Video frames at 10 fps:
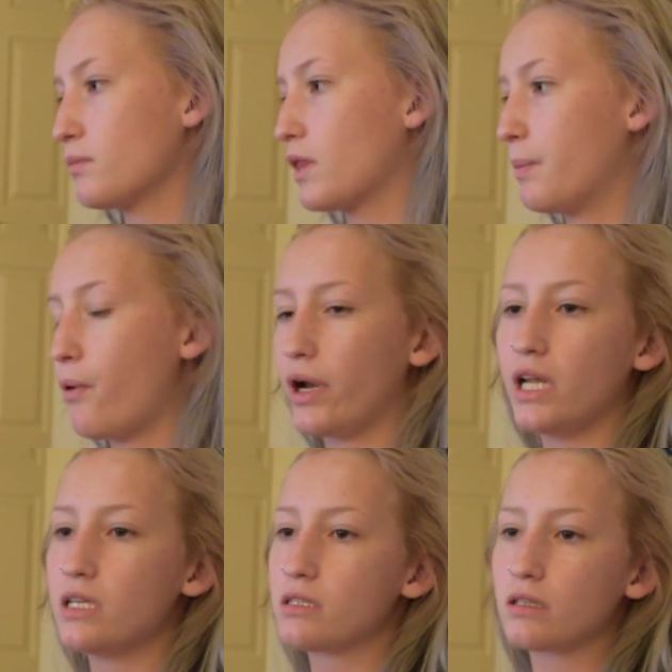The point
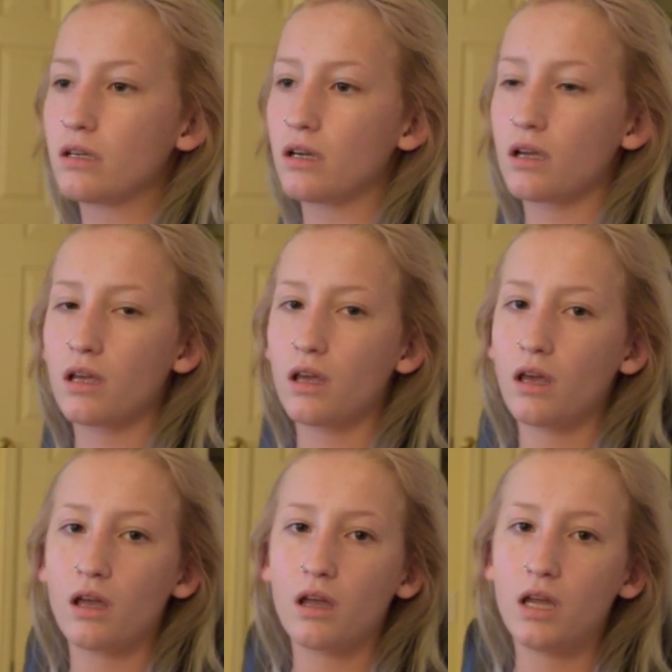is,
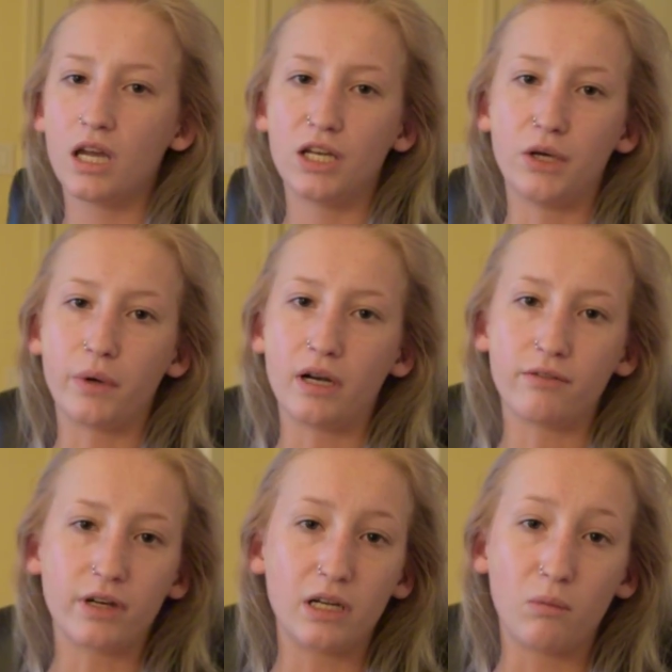he can do
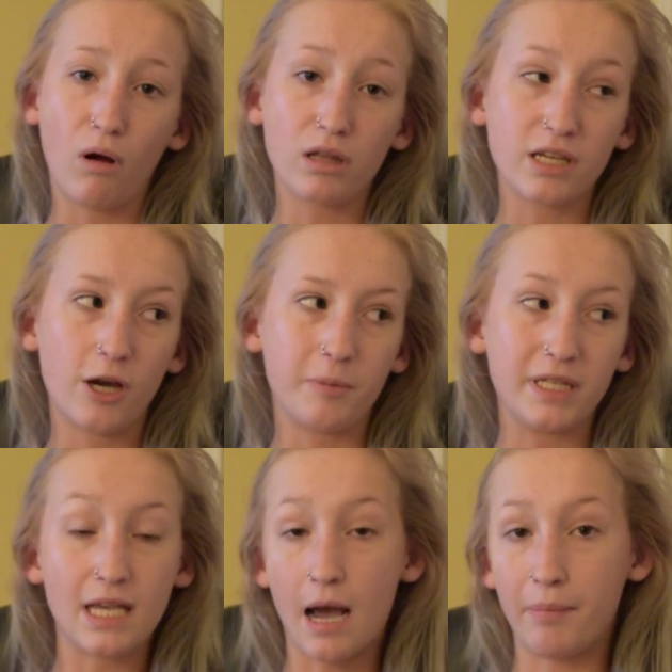whatever he wants. I hope he's
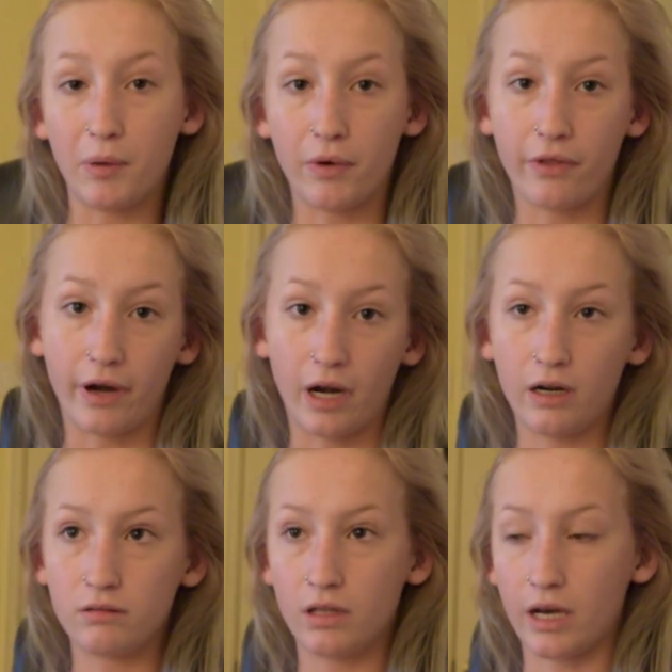happy with
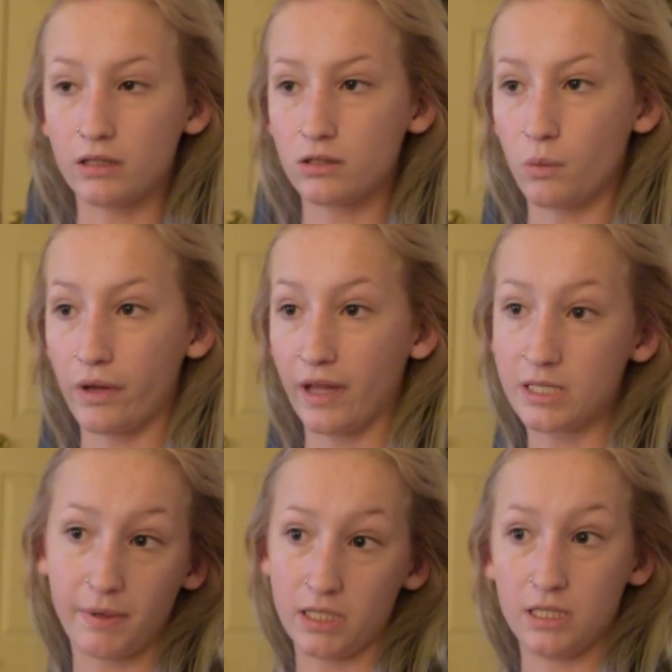her. That's one less
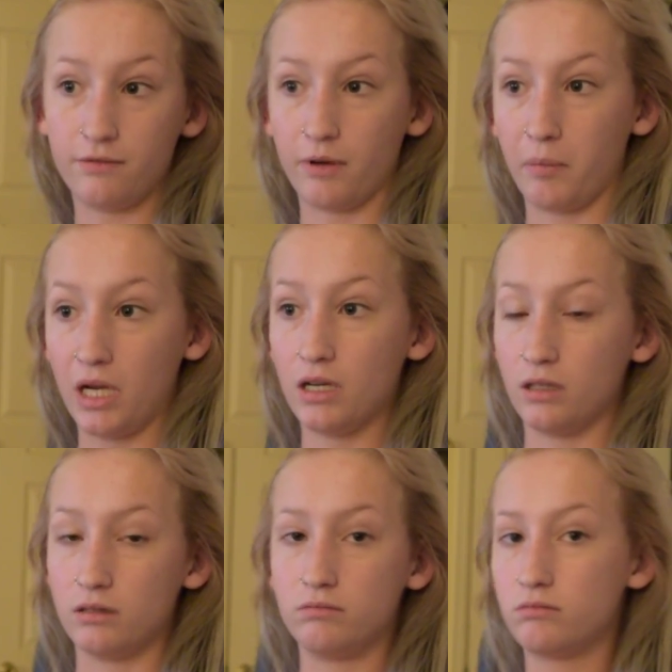person for me
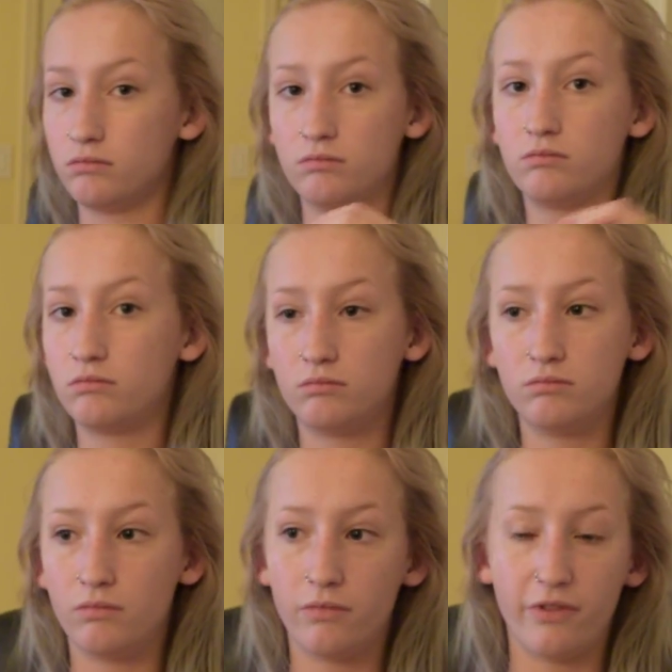to
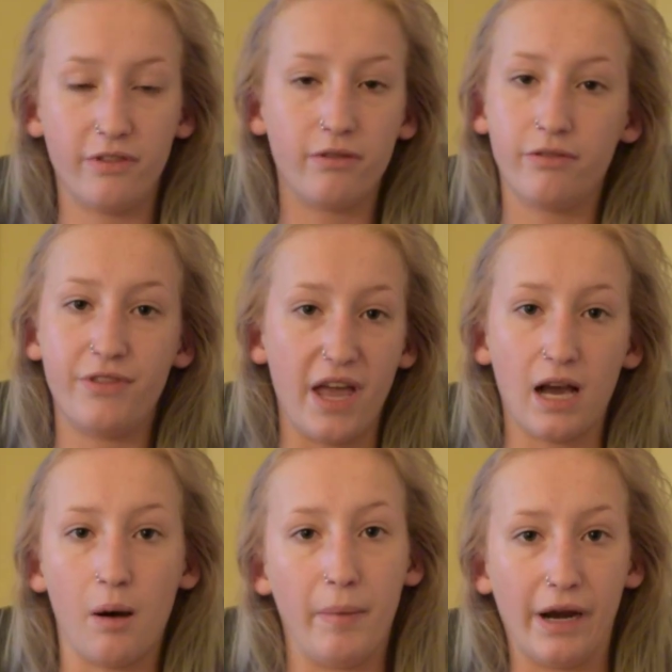think
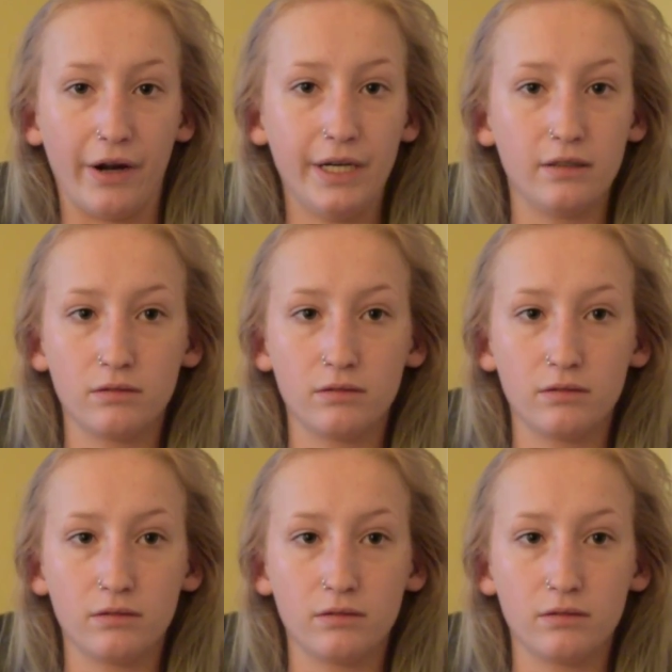I'll marry.